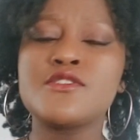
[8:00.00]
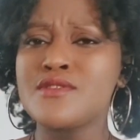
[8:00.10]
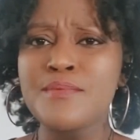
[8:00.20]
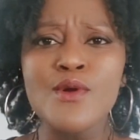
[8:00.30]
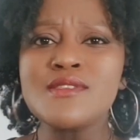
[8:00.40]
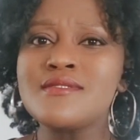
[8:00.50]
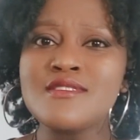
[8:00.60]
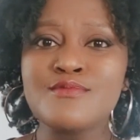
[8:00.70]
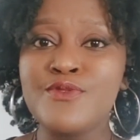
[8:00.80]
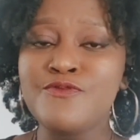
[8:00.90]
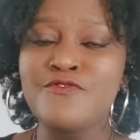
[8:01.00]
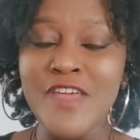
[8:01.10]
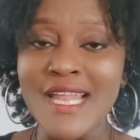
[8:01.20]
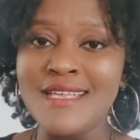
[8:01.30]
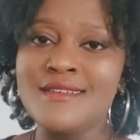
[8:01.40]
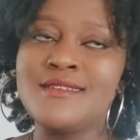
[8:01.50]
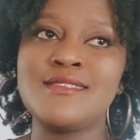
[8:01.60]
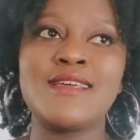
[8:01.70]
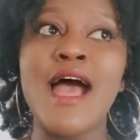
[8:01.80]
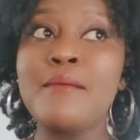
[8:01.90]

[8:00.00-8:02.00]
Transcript: So the process is fairly easy.